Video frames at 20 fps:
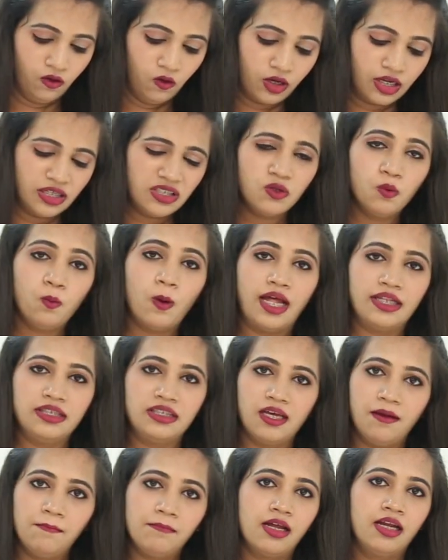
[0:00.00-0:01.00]
Okay, so
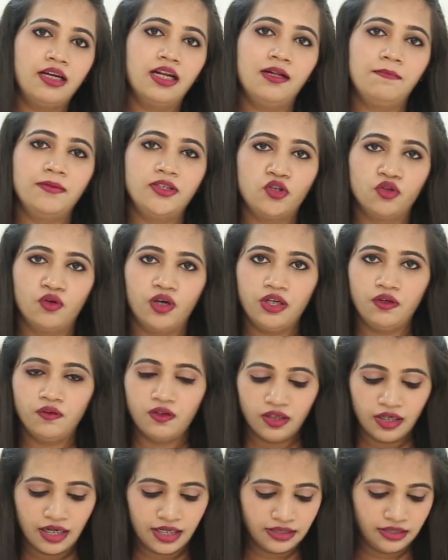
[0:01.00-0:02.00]
once I'm done, I'll be showing you
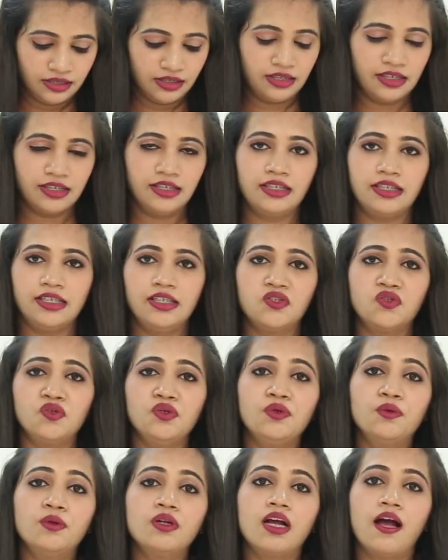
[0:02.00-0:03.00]
the consistency, so
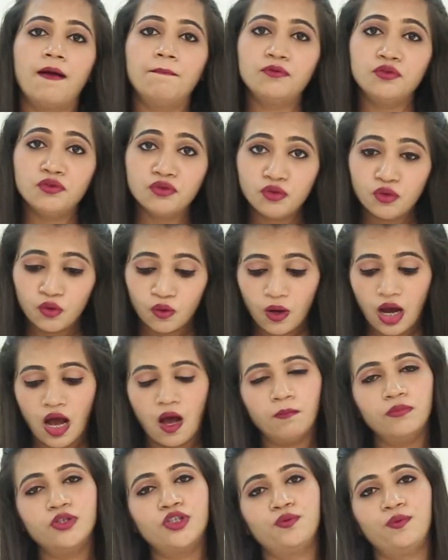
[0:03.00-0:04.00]
you will come to know
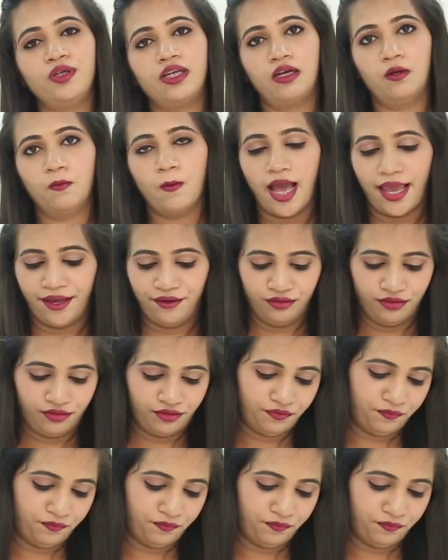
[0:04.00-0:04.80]
how much we require.